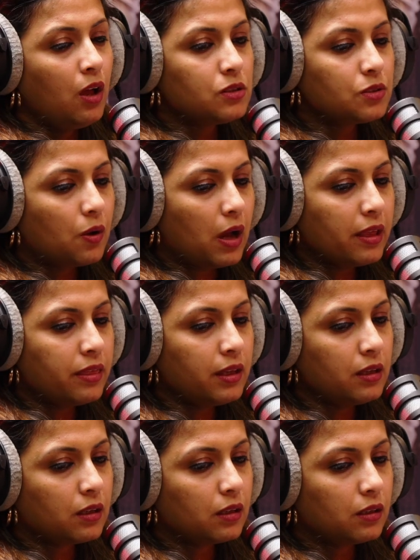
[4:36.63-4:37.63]
So I
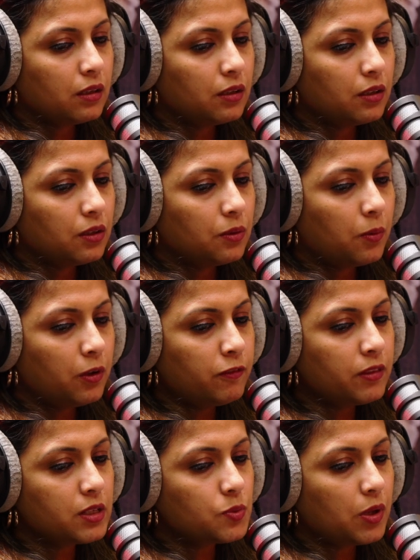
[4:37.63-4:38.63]
think one of
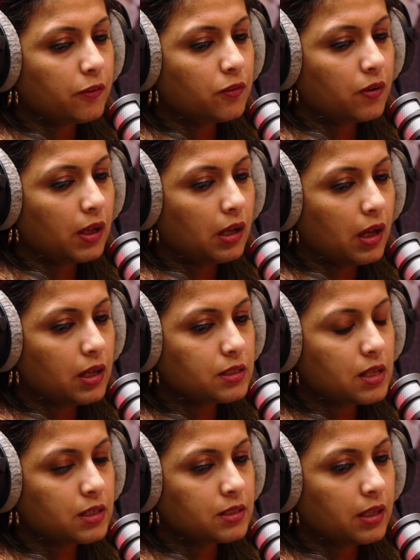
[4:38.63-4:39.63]
the things we have to
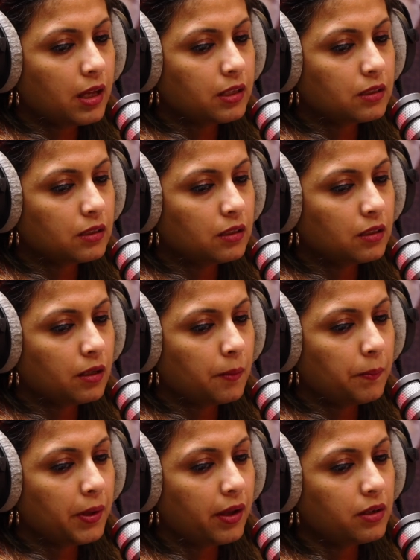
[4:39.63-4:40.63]
realize is that
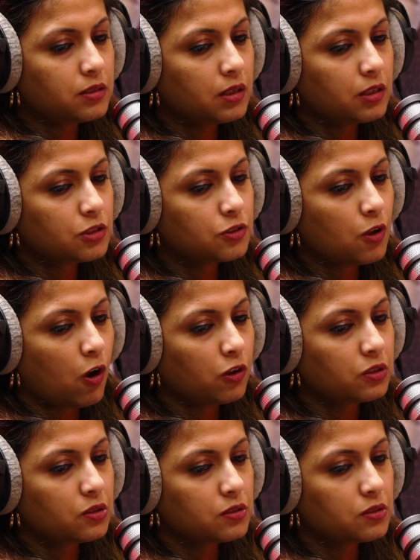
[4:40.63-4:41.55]
parenting is not